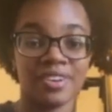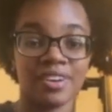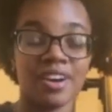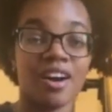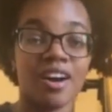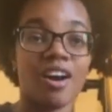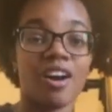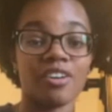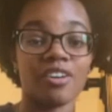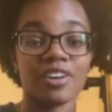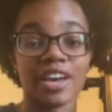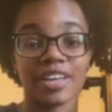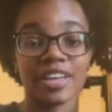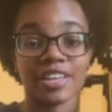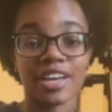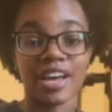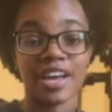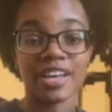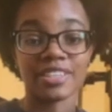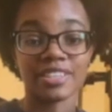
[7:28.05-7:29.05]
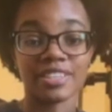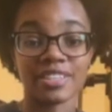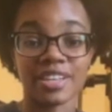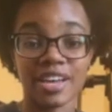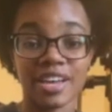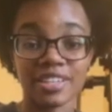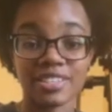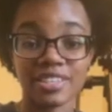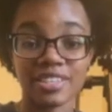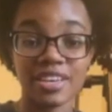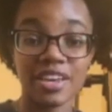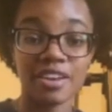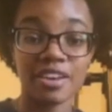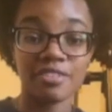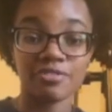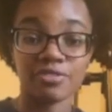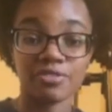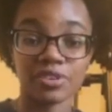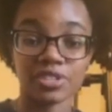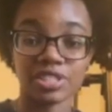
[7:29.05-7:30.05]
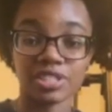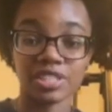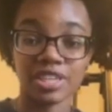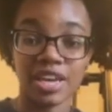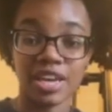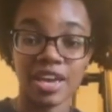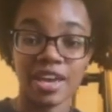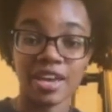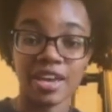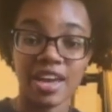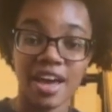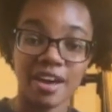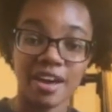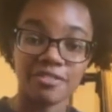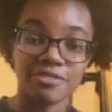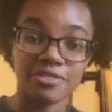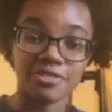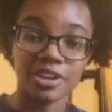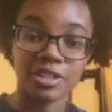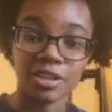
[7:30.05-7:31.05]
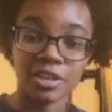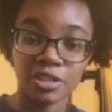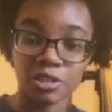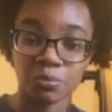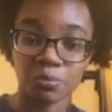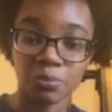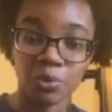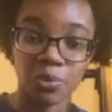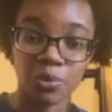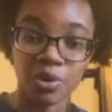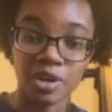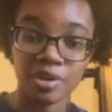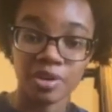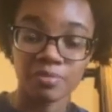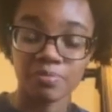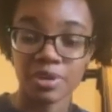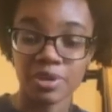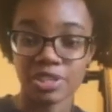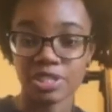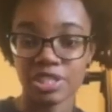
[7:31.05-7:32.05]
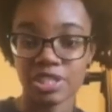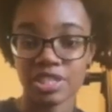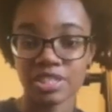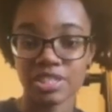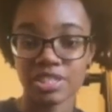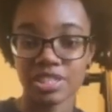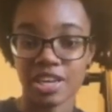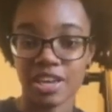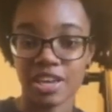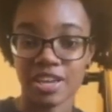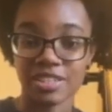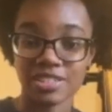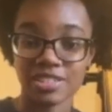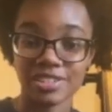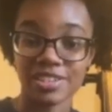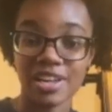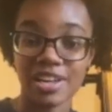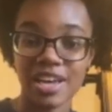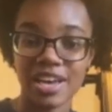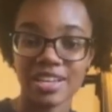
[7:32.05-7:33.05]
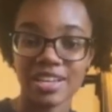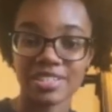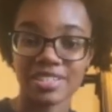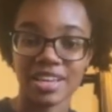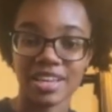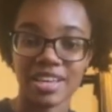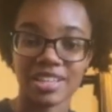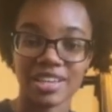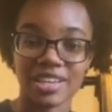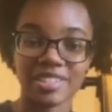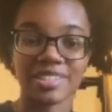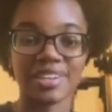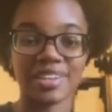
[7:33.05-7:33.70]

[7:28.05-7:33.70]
All right, guys, that's it for today. Have fun exploring pitches and slides, and I'll see you